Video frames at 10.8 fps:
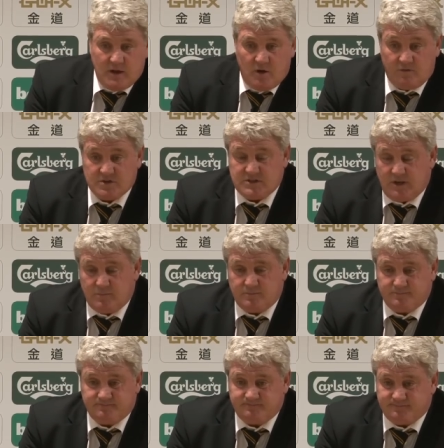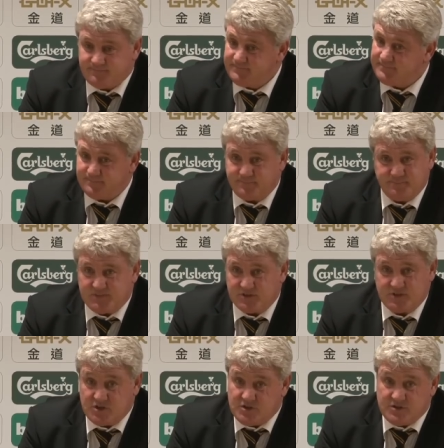obviously,
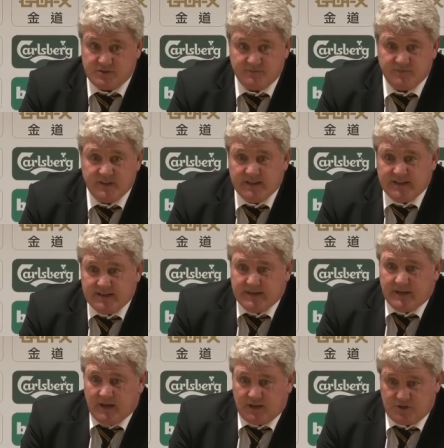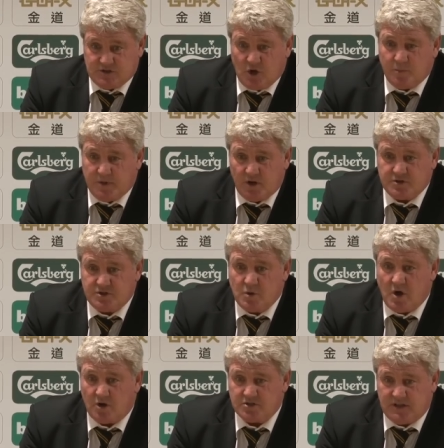decisions. I just hope they're not too
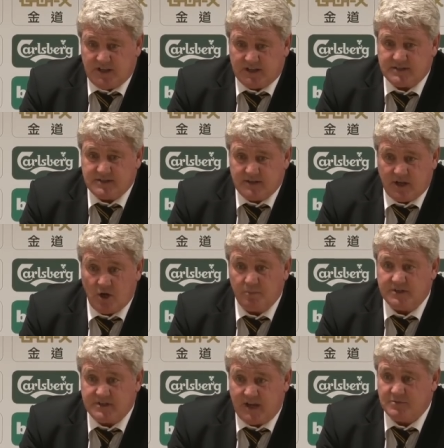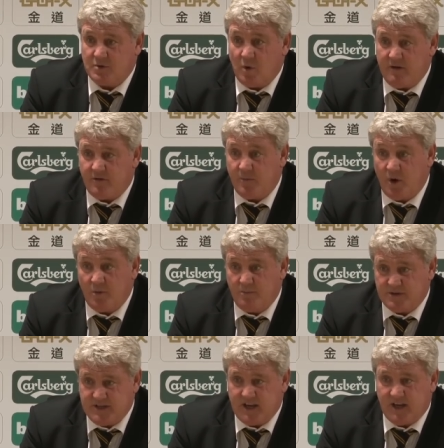costly. That's a couple of times away from home in
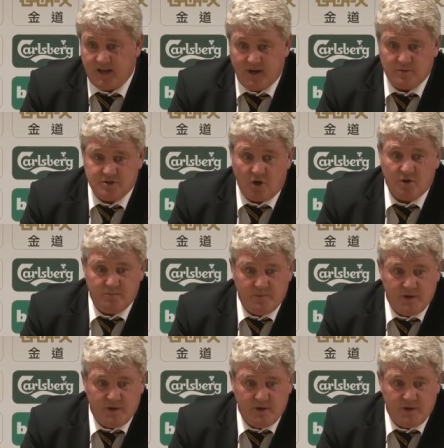particular now, Tottenham